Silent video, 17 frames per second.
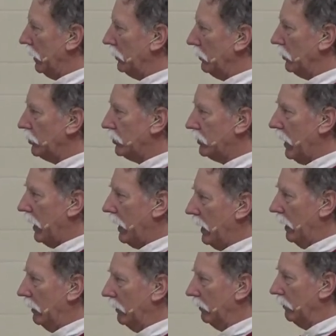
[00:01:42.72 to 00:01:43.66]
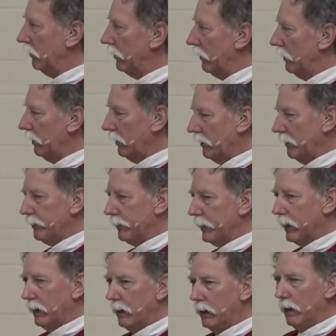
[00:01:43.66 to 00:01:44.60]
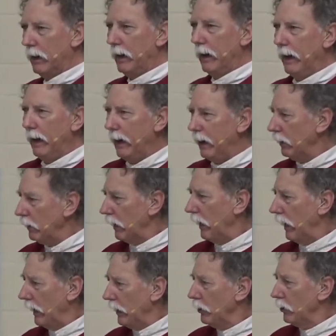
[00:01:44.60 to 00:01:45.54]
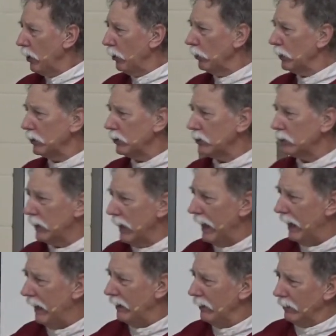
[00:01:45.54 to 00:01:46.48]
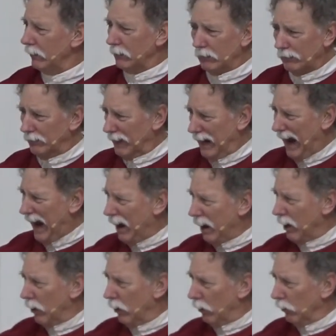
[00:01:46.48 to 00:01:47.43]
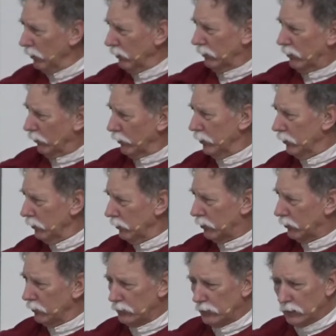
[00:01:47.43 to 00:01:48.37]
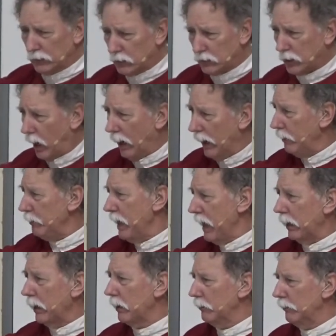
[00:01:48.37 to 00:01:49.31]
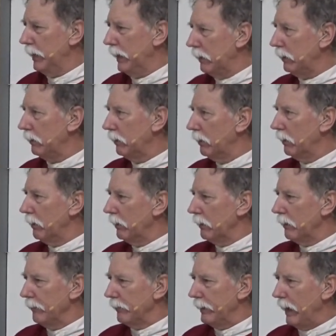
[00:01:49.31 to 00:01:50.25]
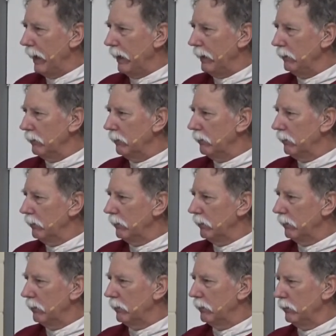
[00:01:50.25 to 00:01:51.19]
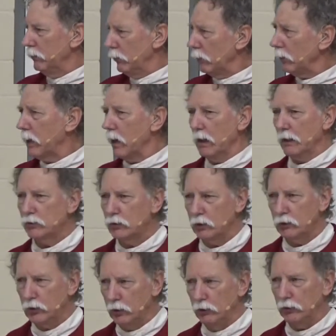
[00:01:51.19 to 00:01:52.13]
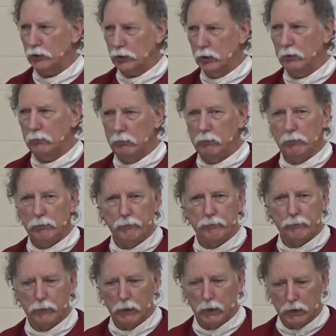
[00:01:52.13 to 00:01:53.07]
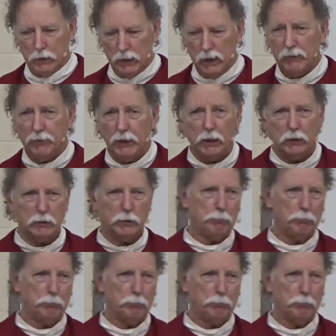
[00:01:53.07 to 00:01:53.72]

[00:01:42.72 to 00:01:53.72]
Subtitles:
understand. And I noticed that now, through this time element, that your Constitution, even in the